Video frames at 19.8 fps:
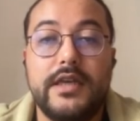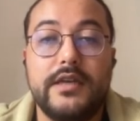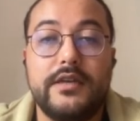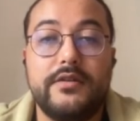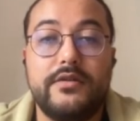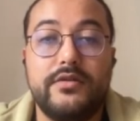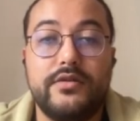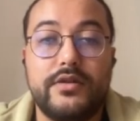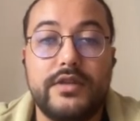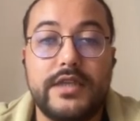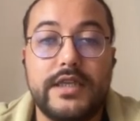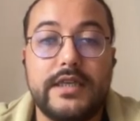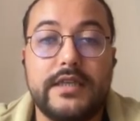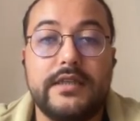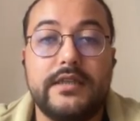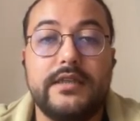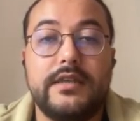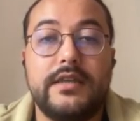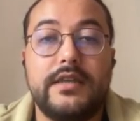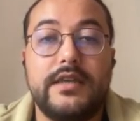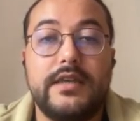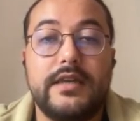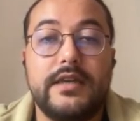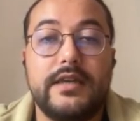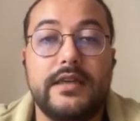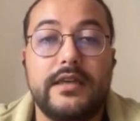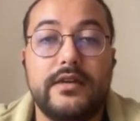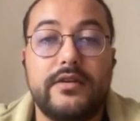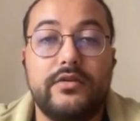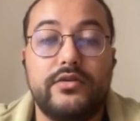you can
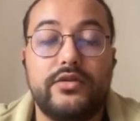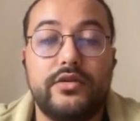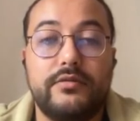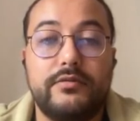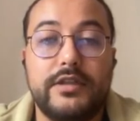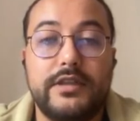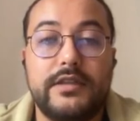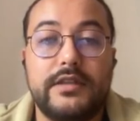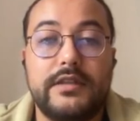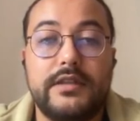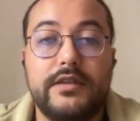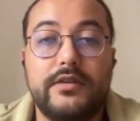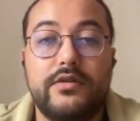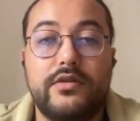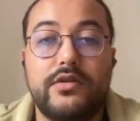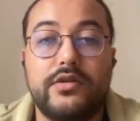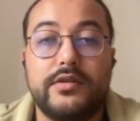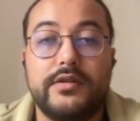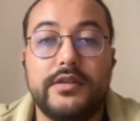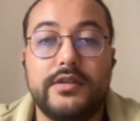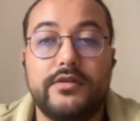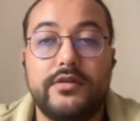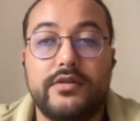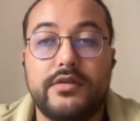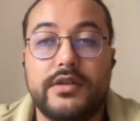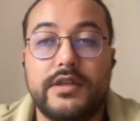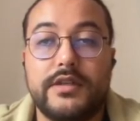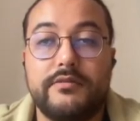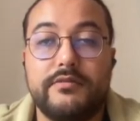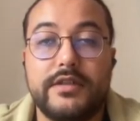automatically order
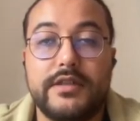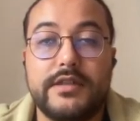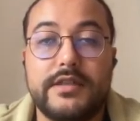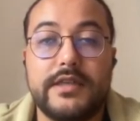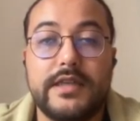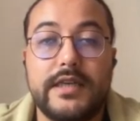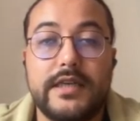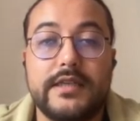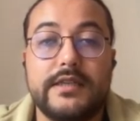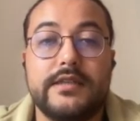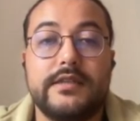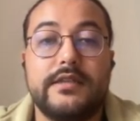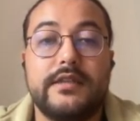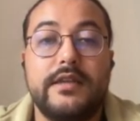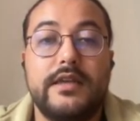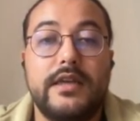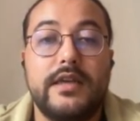your image as